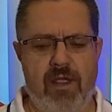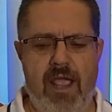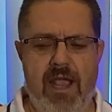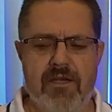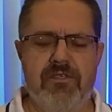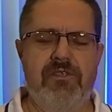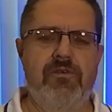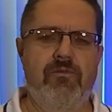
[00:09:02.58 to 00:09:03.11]

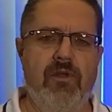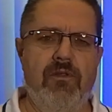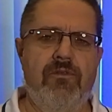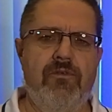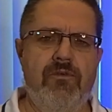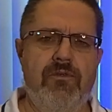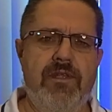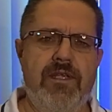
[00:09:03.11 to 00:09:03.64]
actually run
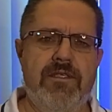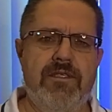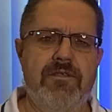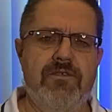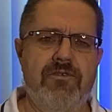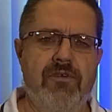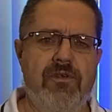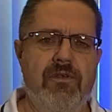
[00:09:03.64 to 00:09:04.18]
through these and
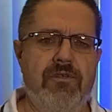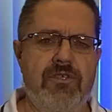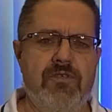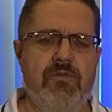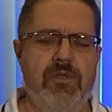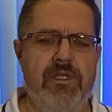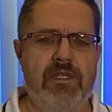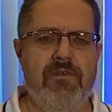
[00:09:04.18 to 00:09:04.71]
show you just
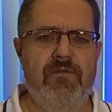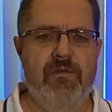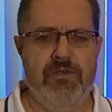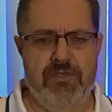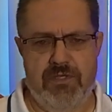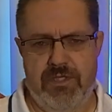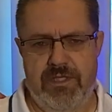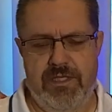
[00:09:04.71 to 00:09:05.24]
what the
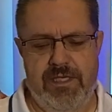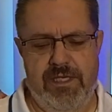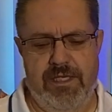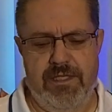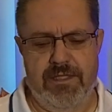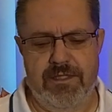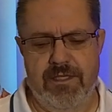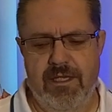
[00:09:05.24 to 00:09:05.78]
efficiency
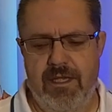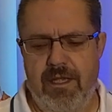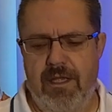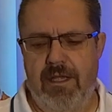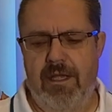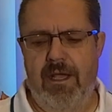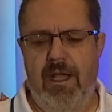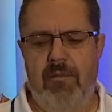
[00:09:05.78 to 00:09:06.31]
is.
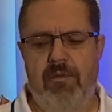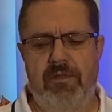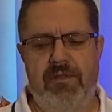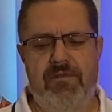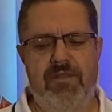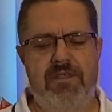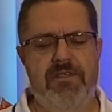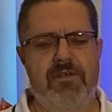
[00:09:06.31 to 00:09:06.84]
I believe
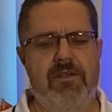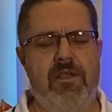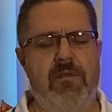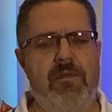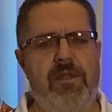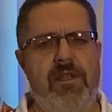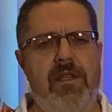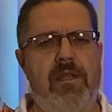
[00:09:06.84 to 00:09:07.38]
these are
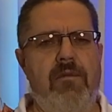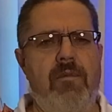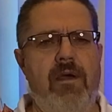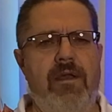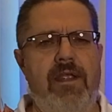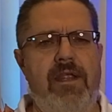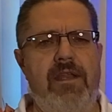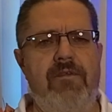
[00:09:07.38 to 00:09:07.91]
coming in
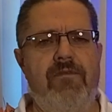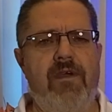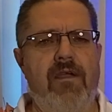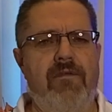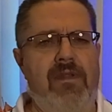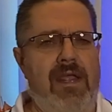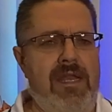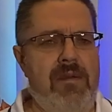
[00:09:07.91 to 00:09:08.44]
about
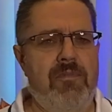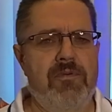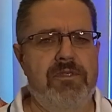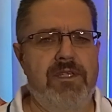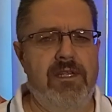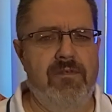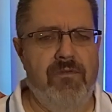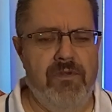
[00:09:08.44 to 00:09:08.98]

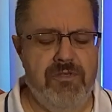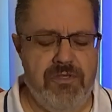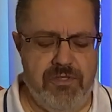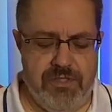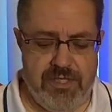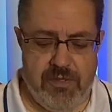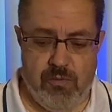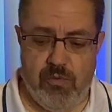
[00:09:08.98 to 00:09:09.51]
85-90%
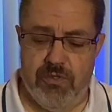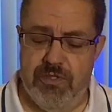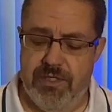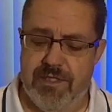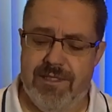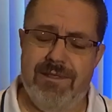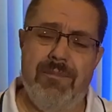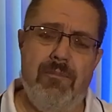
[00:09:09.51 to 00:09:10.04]
efficiency, which
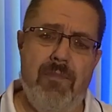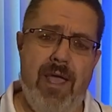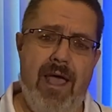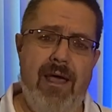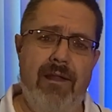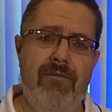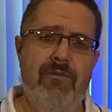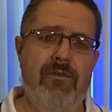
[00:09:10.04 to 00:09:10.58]
isn't
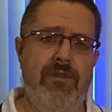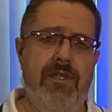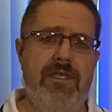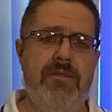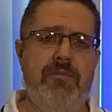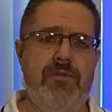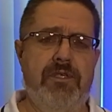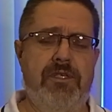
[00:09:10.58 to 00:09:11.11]
bad for these
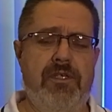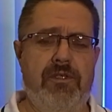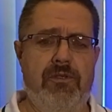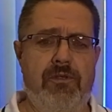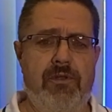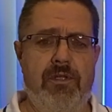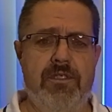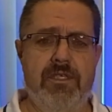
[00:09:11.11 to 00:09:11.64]
particular
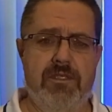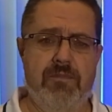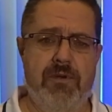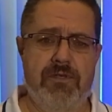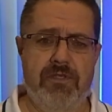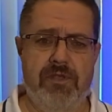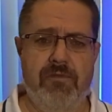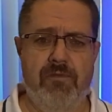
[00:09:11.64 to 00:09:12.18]
units,
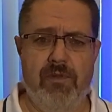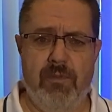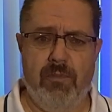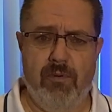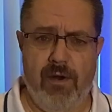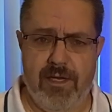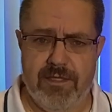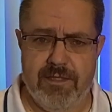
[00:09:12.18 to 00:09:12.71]
especially for the
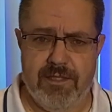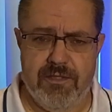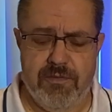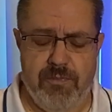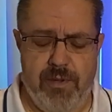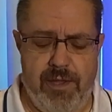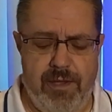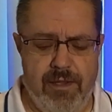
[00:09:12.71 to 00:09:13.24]
price that you
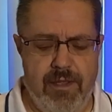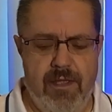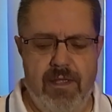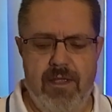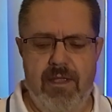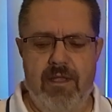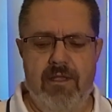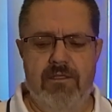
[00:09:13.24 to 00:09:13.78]
pay.
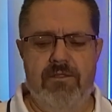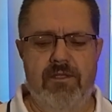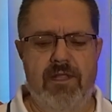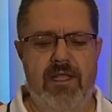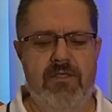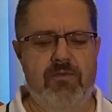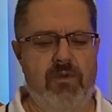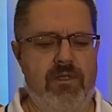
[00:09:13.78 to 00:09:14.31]
So
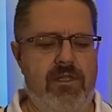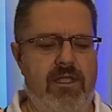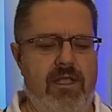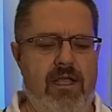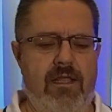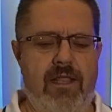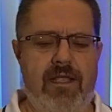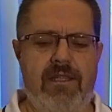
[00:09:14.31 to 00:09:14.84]
that's one thing.
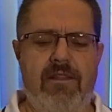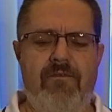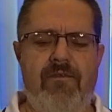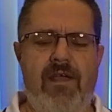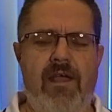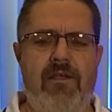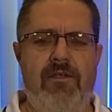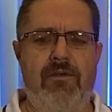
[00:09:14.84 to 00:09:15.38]
I like the
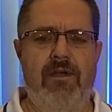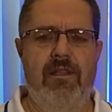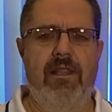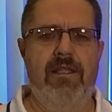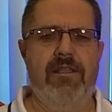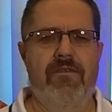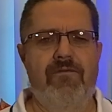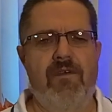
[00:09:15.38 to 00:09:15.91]
value. I
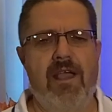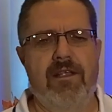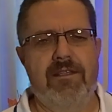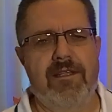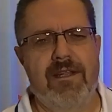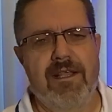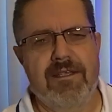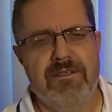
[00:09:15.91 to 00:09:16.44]
like the fact
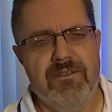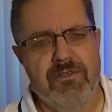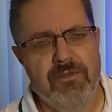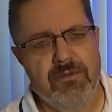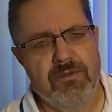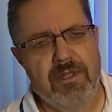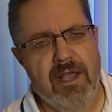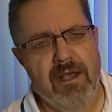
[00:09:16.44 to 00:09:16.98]
that it has
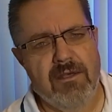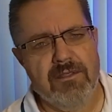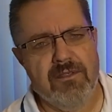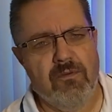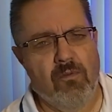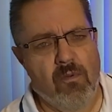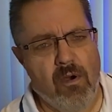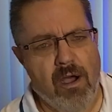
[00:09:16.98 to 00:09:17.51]

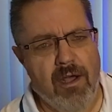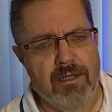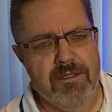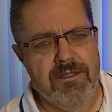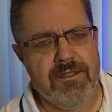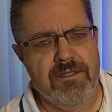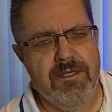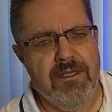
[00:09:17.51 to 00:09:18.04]
2,000
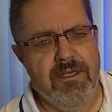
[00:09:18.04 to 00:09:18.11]
watts